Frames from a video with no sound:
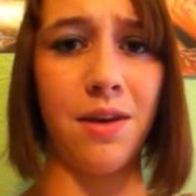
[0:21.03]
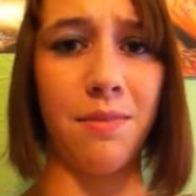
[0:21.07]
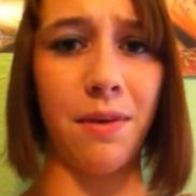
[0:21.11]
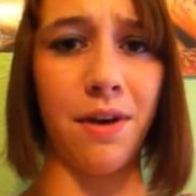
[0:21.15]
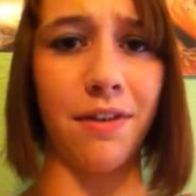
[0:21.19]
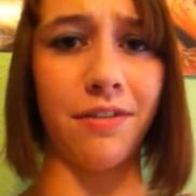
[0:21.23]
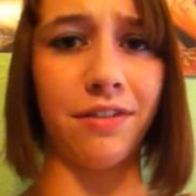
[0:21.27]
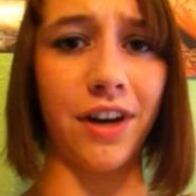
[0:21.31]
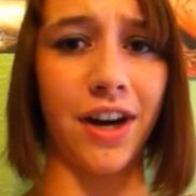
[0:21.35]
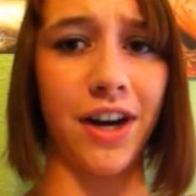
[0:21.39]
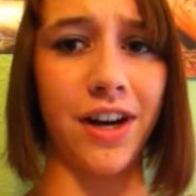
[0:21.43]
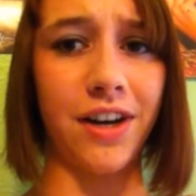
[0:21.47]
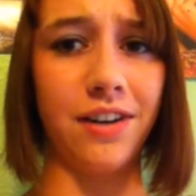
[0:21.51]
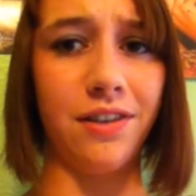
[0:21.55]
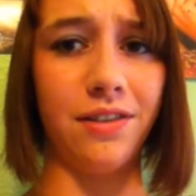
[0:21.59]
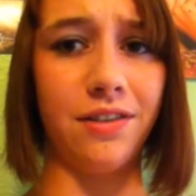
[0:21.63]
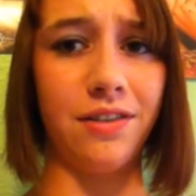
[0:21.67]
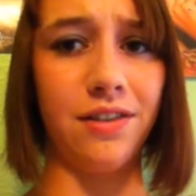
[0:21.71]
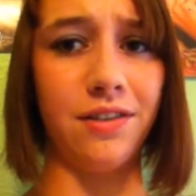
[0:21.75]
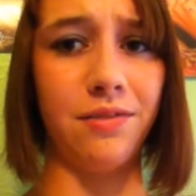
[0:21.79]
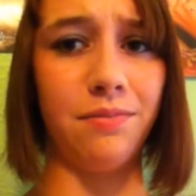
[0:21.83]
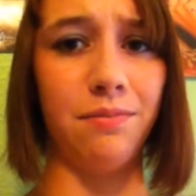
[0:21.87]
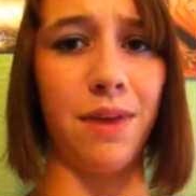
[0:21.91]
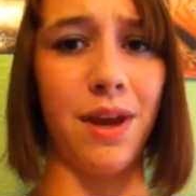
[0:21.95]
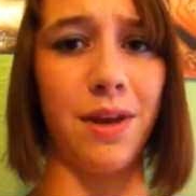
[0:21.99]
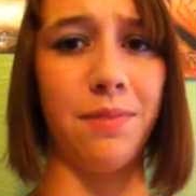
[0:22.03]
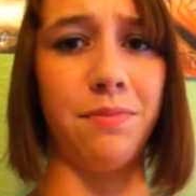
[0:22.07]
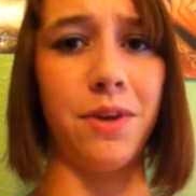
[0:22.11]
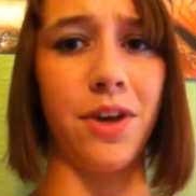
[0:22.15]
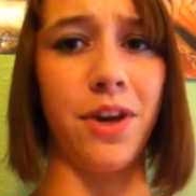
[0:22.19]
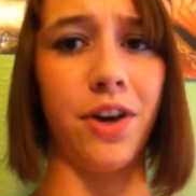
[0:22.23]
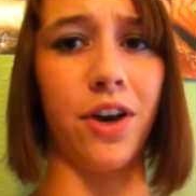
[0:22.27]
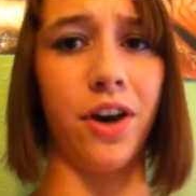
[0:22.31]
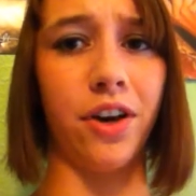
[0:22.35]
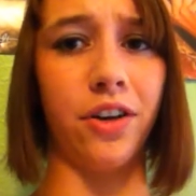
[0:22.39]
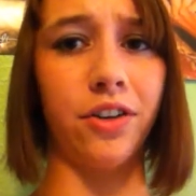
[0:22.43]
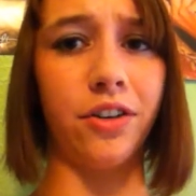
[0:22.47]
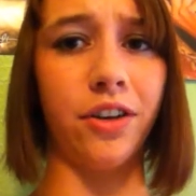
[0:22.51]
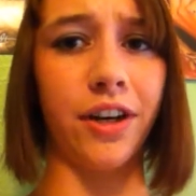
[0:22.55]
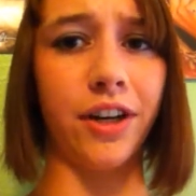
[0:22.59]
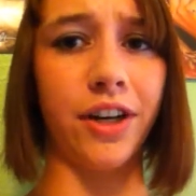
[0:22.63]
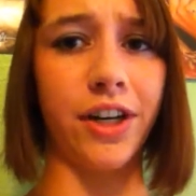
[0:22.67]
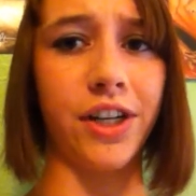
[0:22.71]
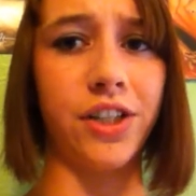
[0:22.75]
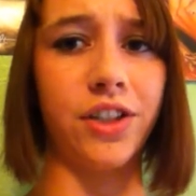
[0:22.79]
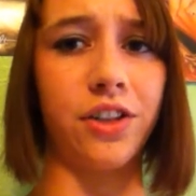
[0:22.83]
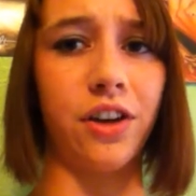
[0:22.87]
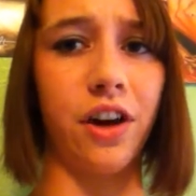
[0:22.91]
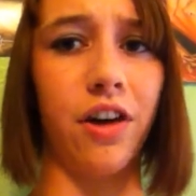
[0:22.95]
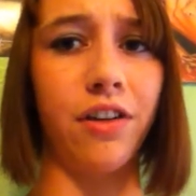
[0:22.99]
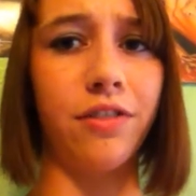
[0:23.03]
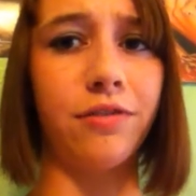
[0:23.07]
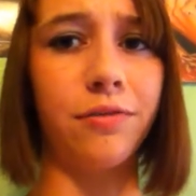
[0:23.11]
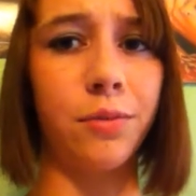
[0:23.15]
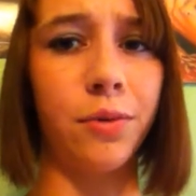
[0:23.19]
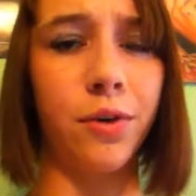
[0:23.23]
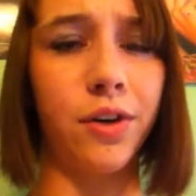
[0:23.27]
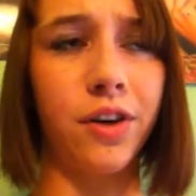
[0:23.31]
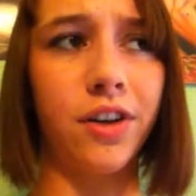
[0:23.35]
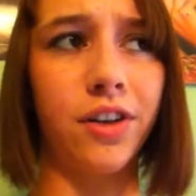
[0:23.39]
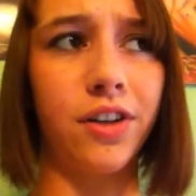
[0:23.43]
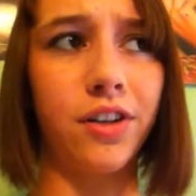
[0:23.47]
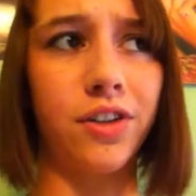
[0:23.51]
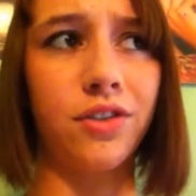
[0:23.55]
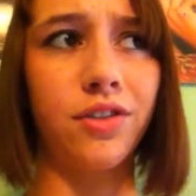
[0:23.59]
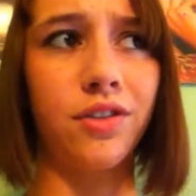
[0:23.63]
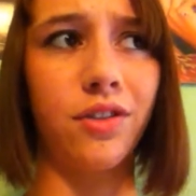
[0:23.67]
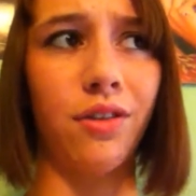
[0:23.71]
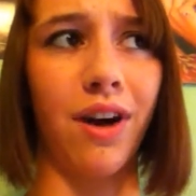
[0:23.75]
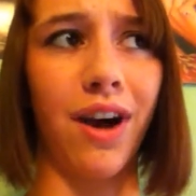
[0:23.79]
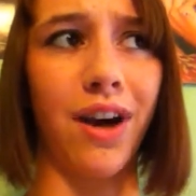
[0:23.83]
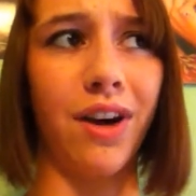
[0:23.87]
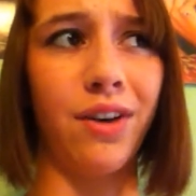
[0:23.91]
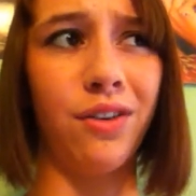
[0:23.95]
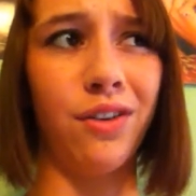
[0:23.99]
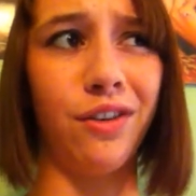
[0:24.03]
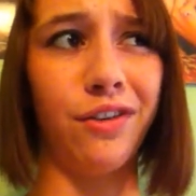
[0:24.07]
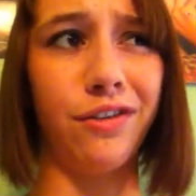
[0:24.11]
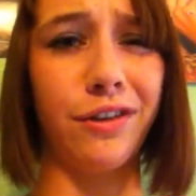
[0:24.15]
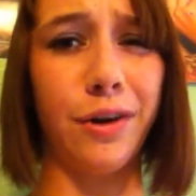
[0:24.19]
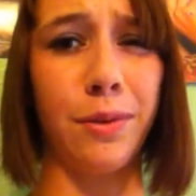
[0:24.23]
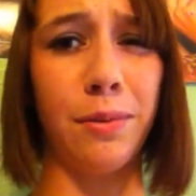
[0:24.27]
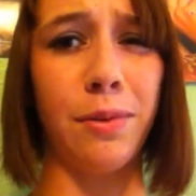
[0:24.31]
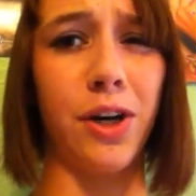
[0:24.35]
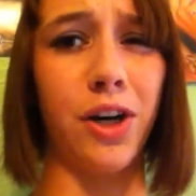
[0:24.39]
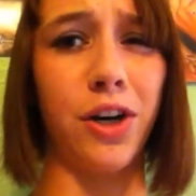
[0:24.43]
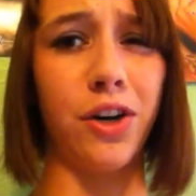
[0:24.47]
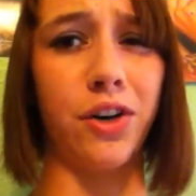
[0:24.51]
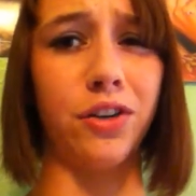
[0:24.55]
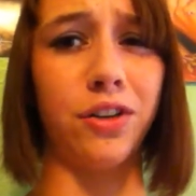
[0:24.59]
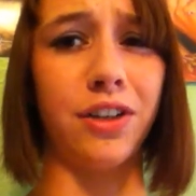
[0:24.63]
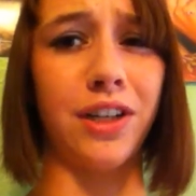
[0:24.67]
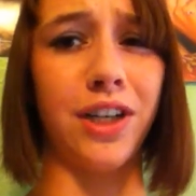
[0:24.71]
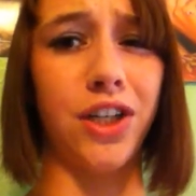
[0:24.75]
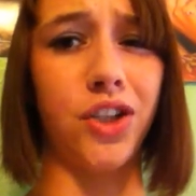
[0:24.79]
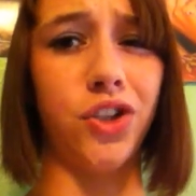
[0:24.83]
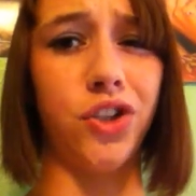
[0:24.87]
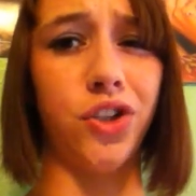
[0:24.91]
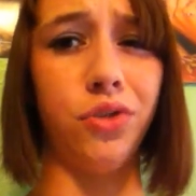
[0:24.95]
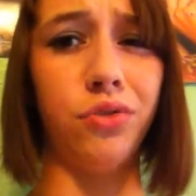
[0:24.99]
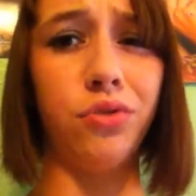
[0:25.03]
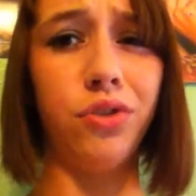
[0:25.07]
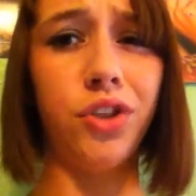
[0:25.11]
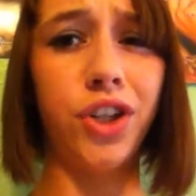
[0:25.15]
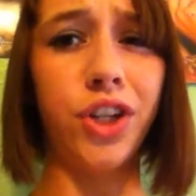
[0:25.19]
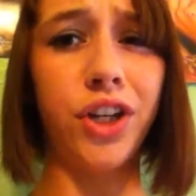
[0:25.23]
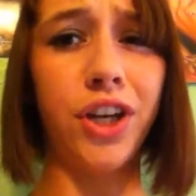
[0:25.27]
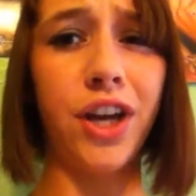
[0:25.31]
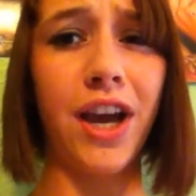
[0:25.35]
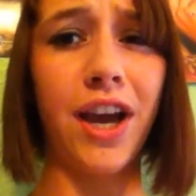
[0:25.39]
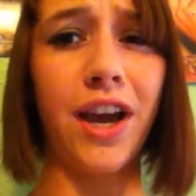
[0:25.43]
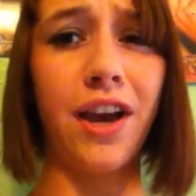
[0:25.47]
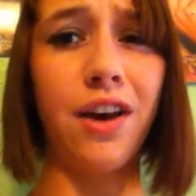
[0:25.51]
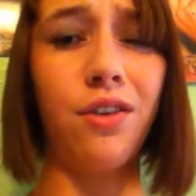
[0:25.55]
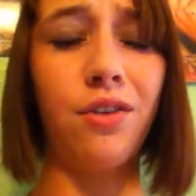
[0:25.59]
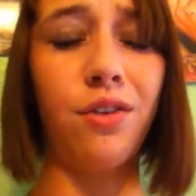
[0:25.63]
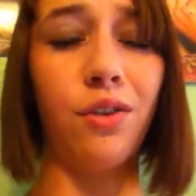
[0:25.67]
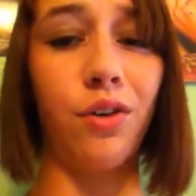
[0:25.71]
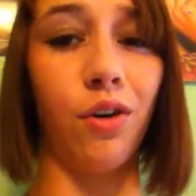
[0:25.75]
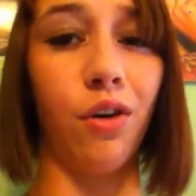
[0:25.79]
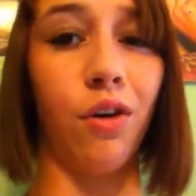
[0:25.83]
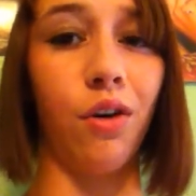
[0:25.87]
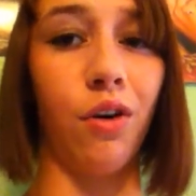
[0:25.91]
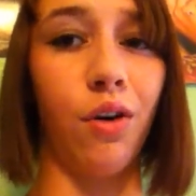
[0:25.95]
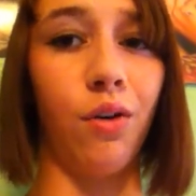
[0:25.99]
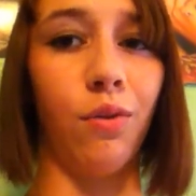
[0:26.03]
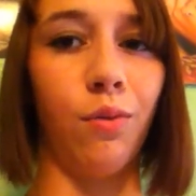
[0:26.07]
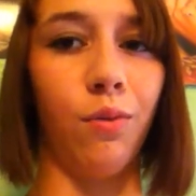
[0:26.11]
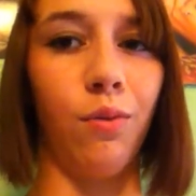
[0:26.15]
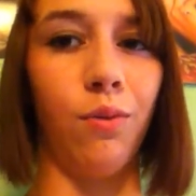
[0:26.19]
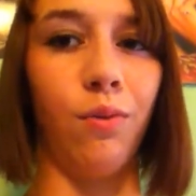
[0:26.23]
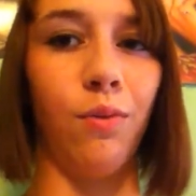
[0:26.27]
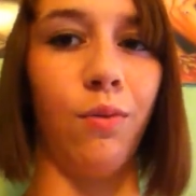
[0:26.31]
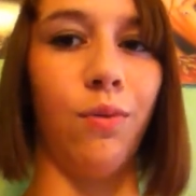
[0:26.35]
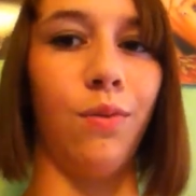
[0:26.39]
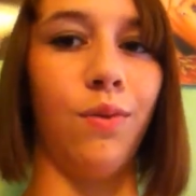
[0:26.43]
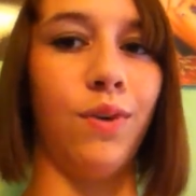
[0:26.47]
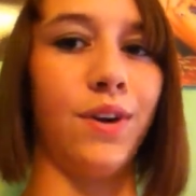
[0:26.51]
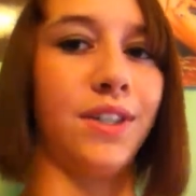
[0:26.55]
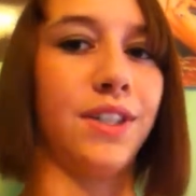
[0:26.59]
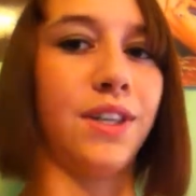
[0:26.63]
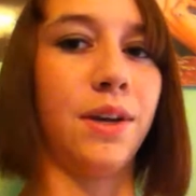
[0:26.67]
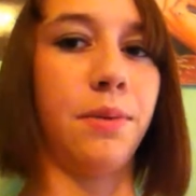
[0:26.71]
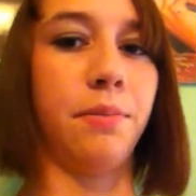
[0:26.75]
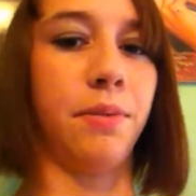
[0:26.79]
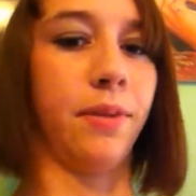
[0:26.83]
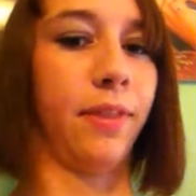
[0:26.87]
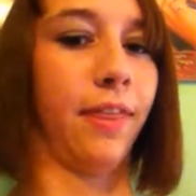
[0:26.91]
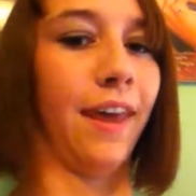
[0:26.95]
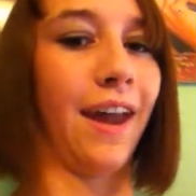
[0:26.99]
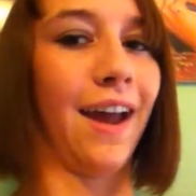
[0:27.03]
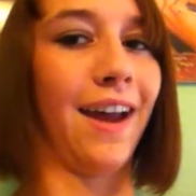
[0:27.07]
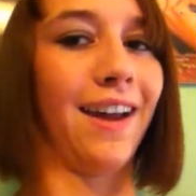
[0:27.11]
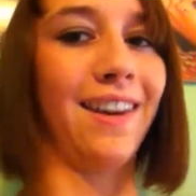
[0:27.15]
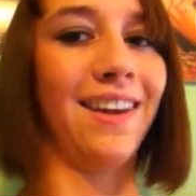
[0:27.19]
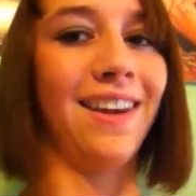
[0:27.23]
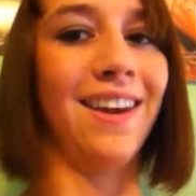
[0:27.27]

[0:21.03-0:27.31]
My friend made me an honorary sophomore, so I don't know if I'm an honorary junior now or what's up with that.